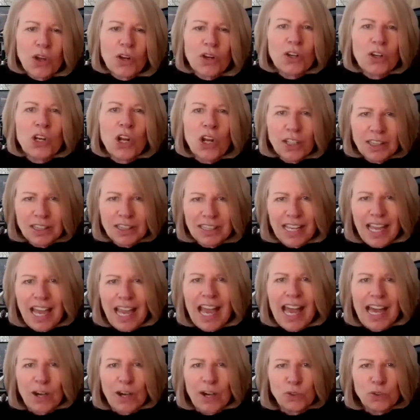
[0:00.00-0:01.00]
not the
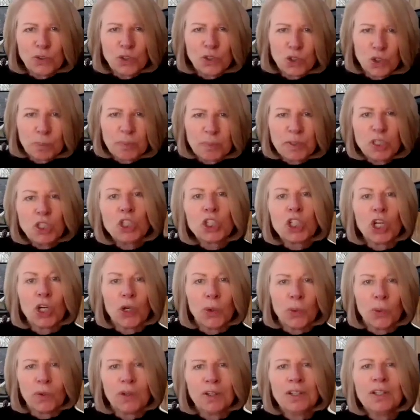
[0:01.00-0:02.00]
house to be
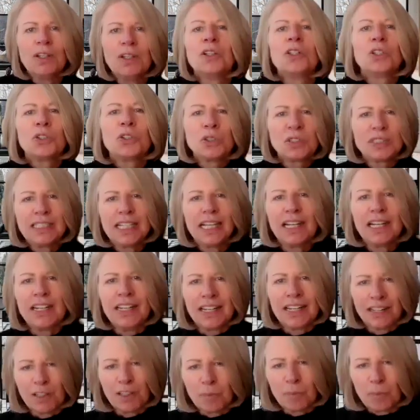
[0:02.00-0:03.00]
shown to sell
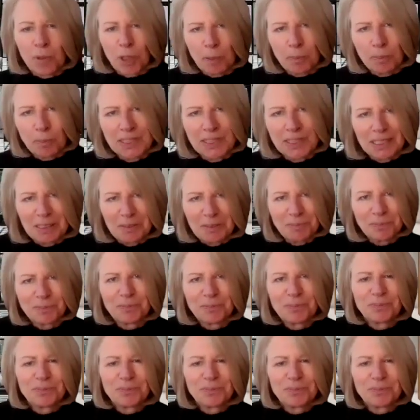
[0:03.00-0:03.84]
another property.